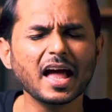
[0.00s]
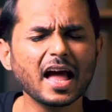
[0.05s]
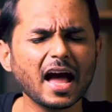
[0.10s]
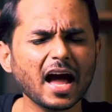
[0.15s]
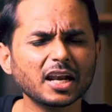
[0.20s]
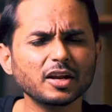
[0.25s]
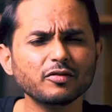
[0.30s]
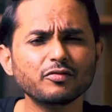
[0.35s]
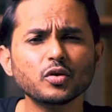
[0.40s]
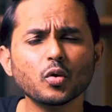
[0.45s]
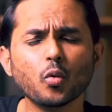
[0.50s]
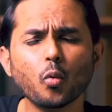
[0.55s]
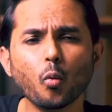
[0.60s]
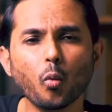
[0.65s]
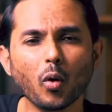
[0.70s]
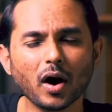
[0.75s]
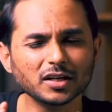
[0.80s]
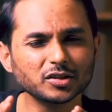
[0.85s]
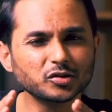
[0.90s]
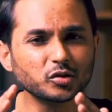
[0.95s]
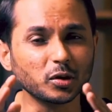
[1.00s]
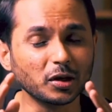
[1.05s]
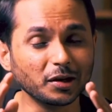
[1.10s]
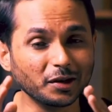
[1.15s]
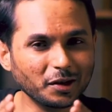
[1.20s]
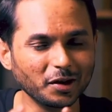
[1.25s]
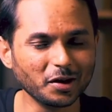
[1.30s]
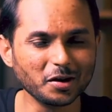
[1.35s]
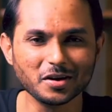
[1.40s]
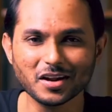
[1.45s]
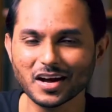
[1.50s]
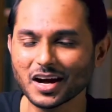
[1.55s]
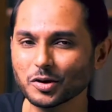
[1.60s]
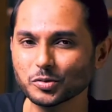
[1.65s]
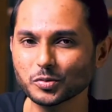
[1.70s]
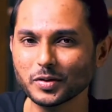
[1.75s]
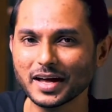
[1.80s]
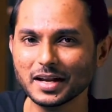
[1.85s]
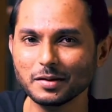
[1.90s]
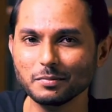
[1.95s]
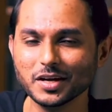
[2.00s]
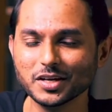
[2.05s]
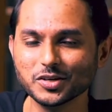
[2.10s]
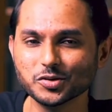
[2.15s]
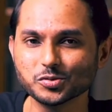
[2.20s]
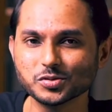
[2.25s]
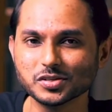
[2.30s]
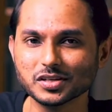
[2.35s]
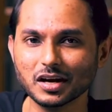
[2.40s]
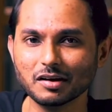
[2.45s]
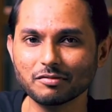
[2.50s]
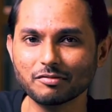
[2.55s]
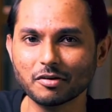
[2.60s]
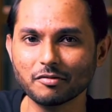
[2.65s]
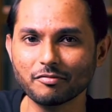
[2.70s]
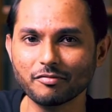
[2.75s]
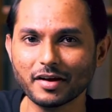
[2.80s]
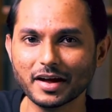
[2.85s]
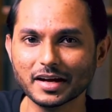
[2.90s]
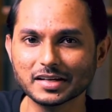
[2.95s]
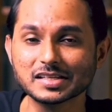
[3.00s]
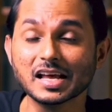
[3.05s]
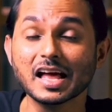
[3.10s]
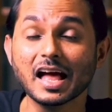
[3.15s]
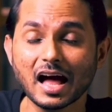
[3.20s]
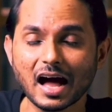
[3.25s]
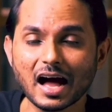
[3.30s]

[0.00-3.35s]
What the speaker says: And if you want to learn how to animate using After Effects,